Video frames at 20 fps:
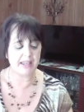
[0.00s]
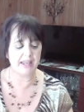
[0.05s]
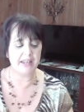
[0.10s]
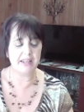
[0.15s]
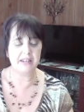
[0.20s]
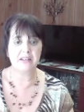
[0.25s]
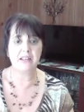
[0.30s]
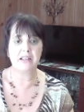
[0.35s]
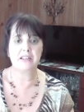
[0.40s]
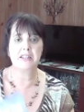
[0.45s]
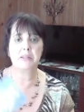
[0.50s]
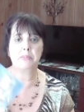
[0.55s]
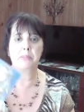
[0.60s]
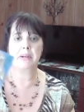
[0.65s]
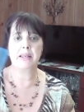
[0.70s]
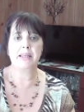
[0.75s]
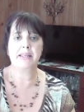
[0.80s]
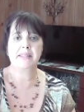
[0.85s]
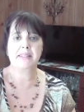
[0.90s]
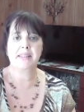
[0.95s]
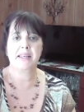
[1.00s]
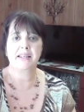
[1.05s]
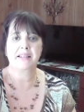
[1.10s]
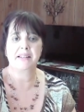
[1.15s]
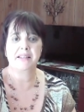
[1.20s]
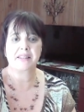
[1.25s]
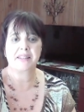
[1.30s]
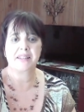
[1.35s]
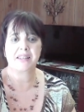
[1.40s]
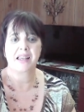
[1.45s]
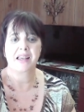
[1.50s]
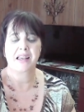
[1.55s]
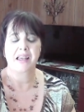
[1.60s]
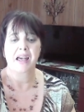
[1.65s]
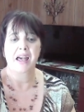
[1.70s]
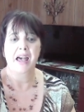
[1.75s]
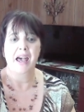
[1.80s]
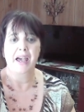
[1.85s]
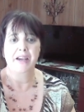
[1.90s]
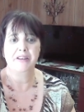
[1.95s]
endless blessings
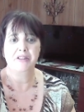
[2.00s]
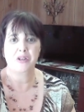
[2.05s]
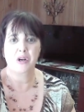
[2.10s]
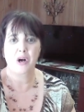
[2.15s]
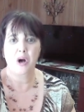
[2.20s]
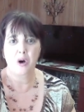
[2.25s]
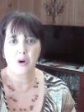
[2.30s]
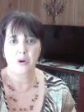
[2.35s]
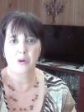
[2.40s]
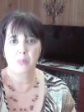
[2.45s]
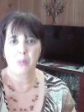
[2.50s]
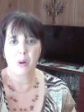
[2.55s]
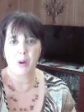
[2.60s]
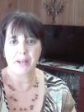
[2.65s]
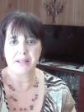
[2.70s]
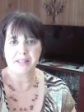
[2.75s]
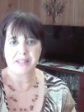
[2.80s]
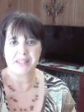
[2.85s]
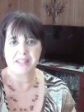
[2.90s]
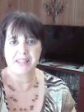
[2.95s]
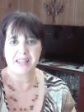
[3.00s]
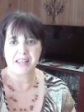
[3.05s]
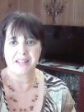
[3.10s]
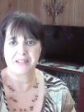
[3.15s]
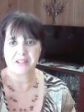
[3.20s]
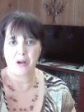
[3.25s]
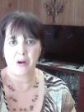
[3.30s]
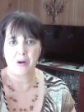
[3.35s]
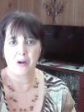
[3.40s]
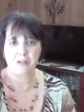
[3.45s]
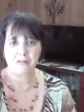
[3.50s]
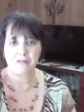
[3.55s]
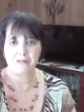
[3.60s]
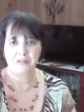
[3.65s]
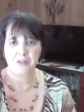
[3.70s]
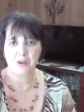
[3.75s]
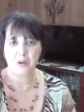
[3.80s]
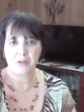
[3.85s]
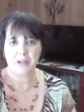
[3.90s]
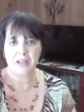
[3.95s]
and your whole mindset of
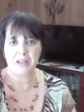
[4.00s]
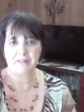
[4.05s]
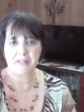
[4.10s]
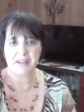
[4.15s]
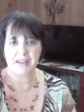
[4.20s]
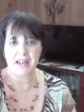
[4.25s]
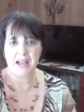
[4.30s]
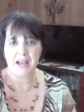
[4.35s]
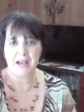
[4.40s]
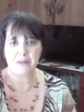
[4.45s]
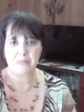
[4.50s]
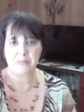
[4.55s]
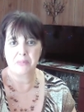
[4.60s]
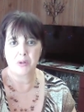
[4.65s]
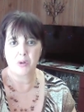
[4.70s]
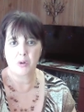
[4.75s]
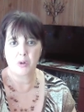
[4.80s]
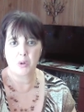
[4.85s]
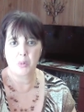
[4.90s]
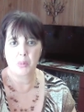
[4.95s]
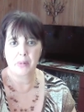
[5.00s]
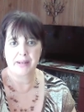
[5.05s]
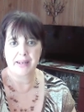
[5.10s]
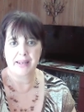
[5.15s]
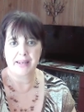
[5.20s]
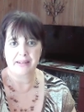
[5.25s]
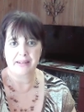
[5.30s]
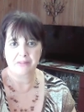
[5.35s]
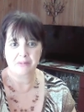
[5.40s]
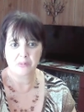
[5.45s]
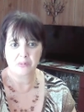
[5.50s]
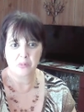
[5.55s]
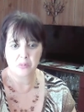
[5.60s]
not giving up, not quitting,